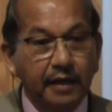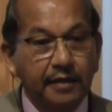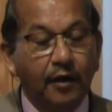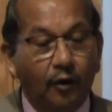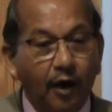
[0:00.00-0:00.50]

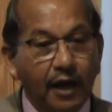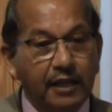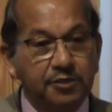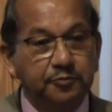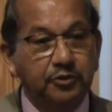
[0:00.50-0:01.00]
the oil
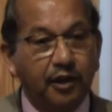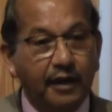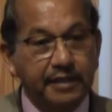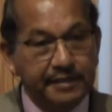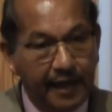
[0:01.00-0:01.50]
is put
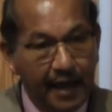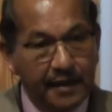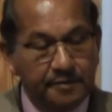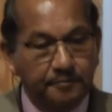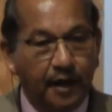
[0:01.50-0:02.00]
on his
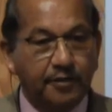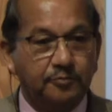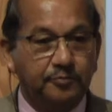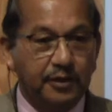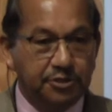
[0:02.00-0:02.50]
head,
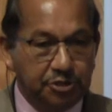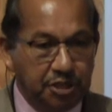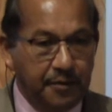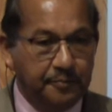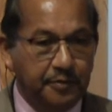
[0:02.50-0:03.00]
but with
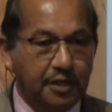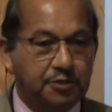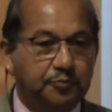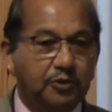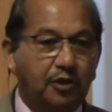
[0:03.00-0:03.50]
sheep,
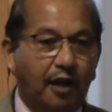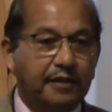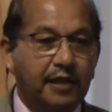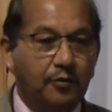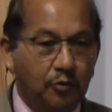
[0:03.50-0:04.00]
it's put
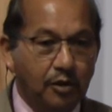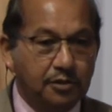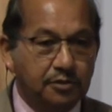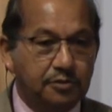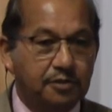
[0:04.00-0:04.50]
on their
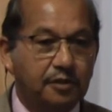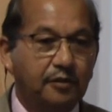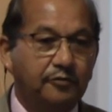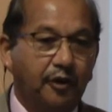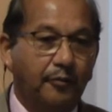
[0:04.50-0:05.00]
wounds
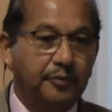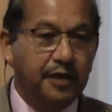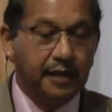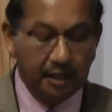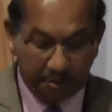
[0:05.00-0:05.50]
from
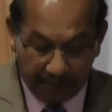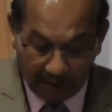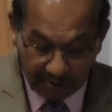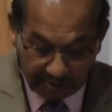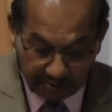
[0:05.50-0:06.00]
being
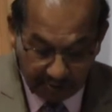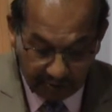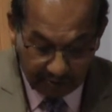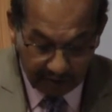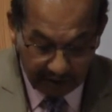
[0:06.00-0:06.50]
exposed
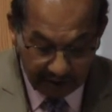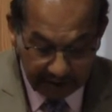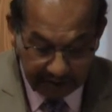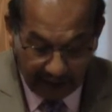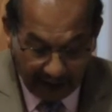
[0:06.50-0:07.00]
to
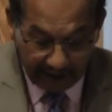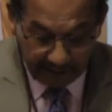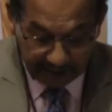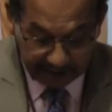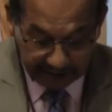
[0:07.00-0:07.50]
the
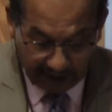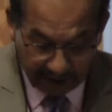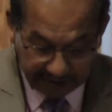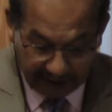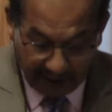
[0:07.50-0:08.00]
elements
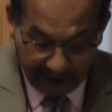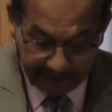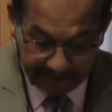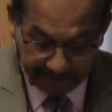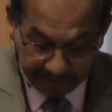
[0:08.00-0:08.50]
outside.
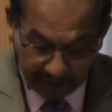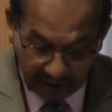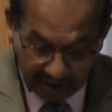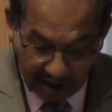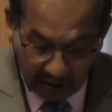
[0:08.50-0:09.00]

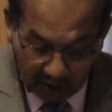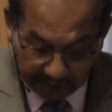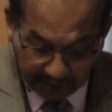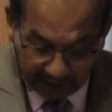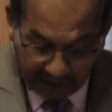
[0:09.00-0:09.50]
The
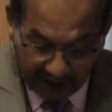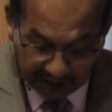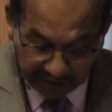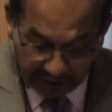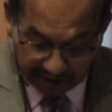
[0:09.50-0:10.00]
Lord
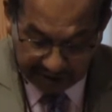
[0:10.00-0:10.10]
provides for us